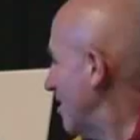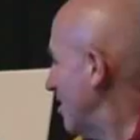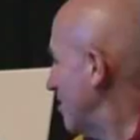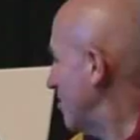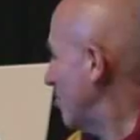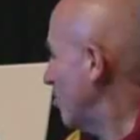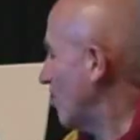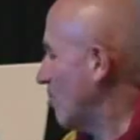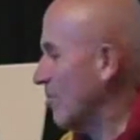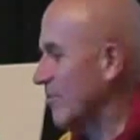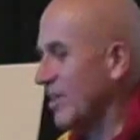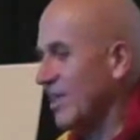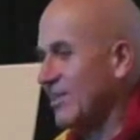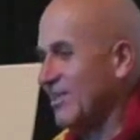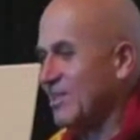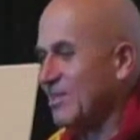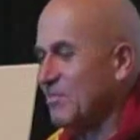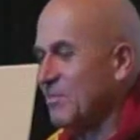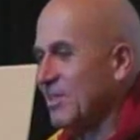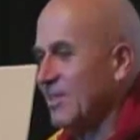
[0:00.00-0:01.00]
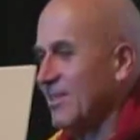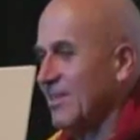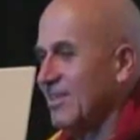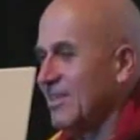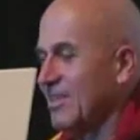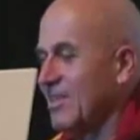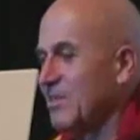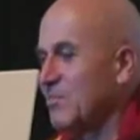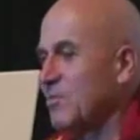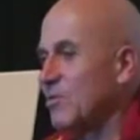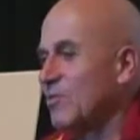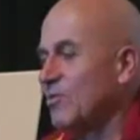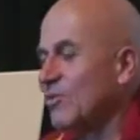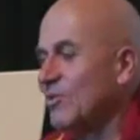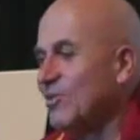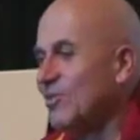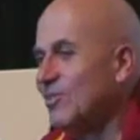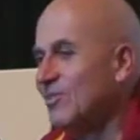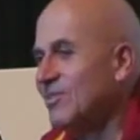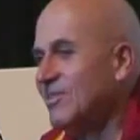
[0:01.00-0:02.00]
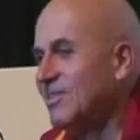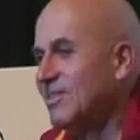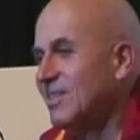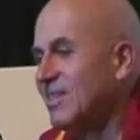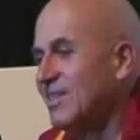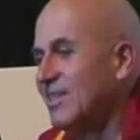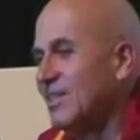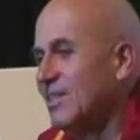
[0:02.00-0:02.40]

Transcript: a door that is making a terrible noise.